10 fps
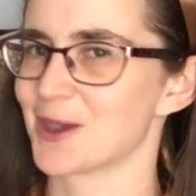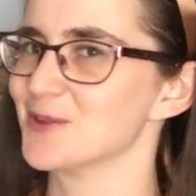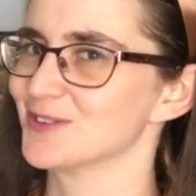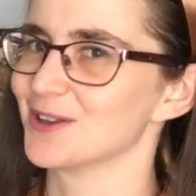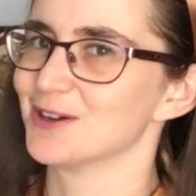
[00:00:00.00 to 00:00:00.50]
So
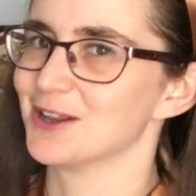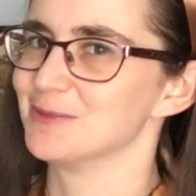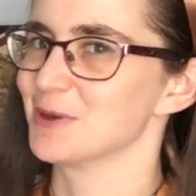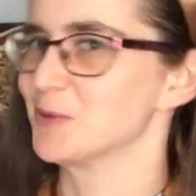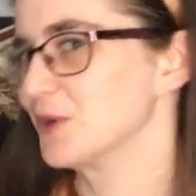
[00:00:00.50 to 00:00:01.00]
hopefully that'll
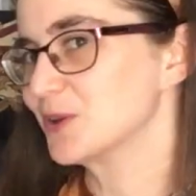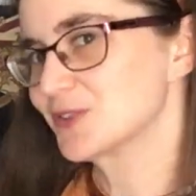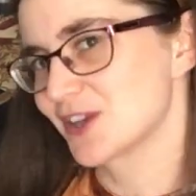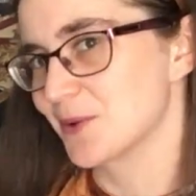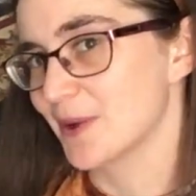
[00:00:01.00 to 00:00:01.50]
only be a week
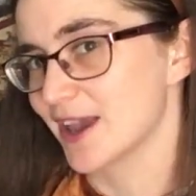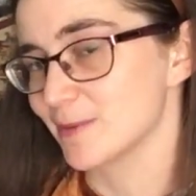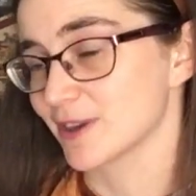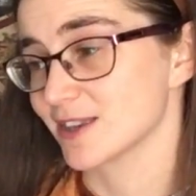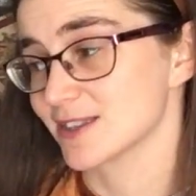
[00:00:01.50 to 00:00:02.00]
or so away,
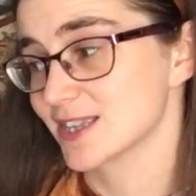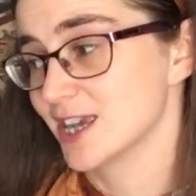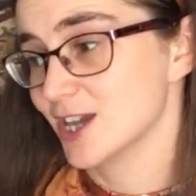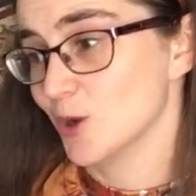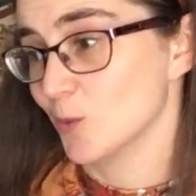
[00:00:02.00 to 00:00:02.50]
because
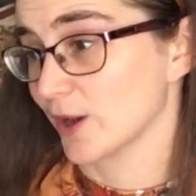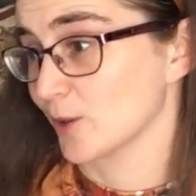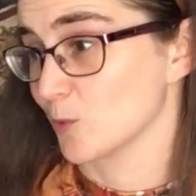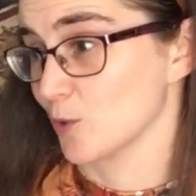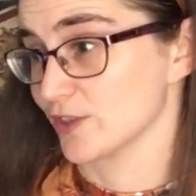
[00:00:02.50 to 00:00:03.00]

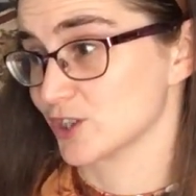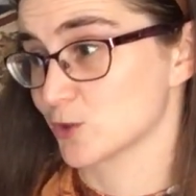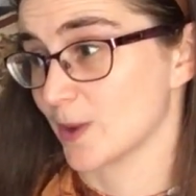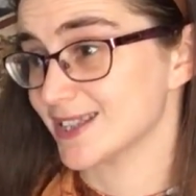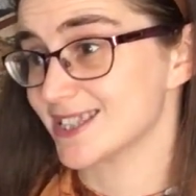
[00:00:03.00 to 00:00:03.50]
we're, what, the
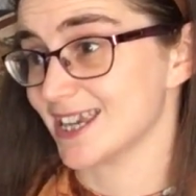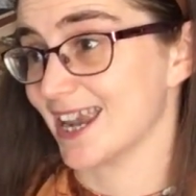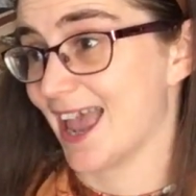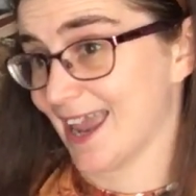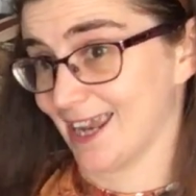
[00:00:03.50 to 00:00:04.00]

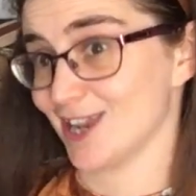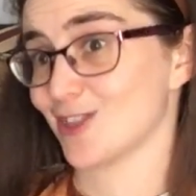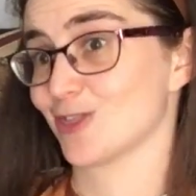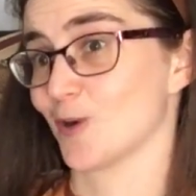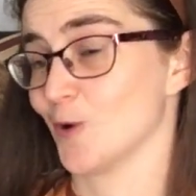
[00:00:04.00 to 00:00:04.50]
28th
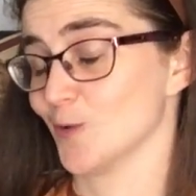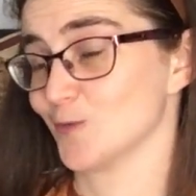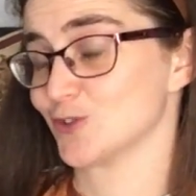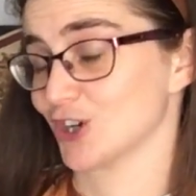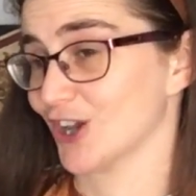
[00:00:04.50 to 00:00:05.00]

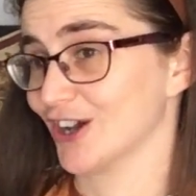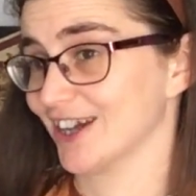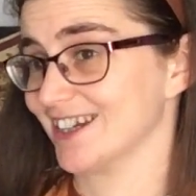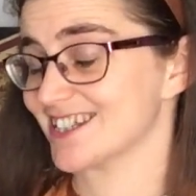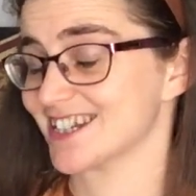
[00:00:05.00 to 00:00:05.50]
of
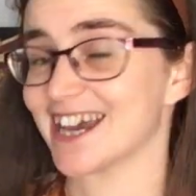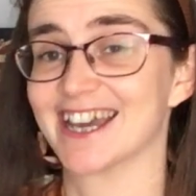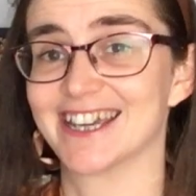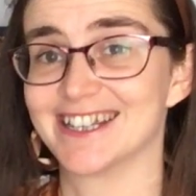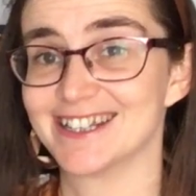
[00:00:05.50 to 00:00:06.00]
July
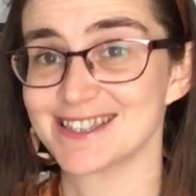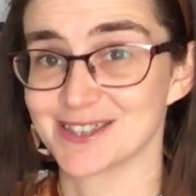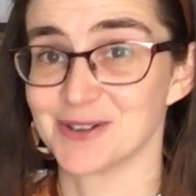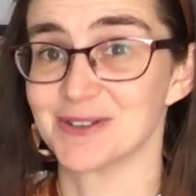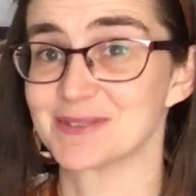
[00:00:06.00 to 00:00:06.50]
today.
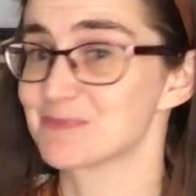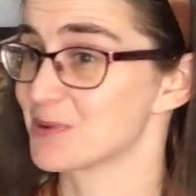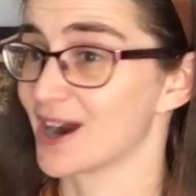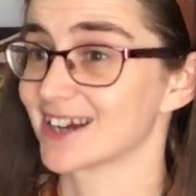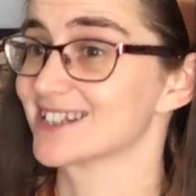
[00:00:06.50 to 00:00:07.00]
So it's
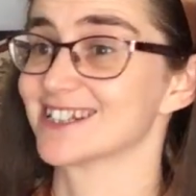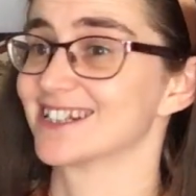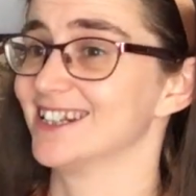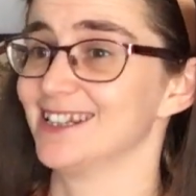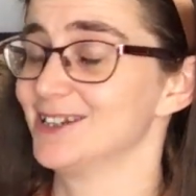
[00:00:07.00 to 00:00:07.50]

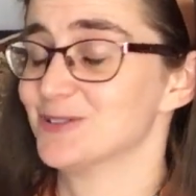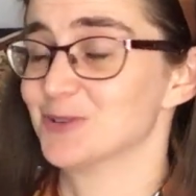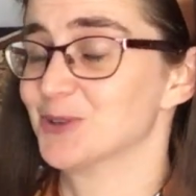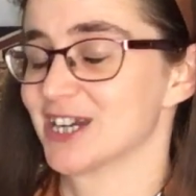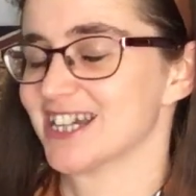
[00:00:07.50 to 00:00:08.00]
practically
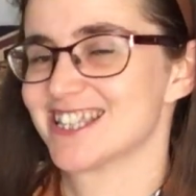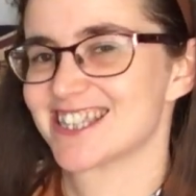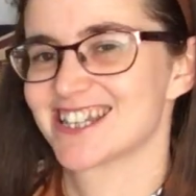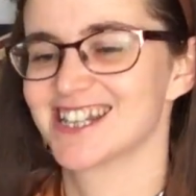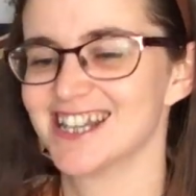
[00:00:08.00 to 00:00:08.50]

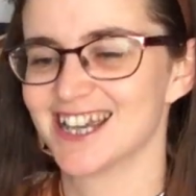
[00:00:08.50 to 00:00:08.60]
August.